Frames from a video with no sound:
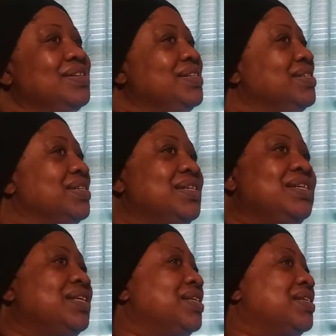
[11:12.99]
it,
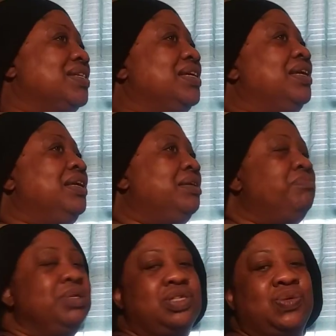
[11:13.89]
it,
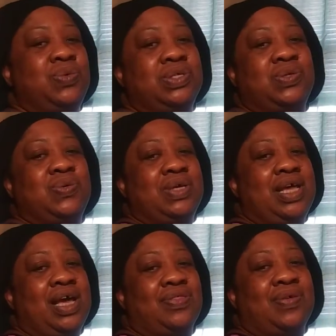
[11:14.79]
put two and two
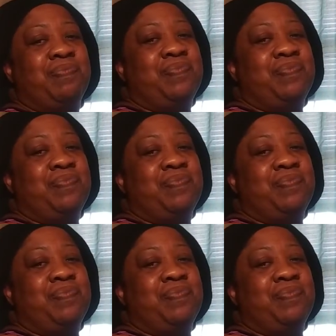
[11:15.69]
together.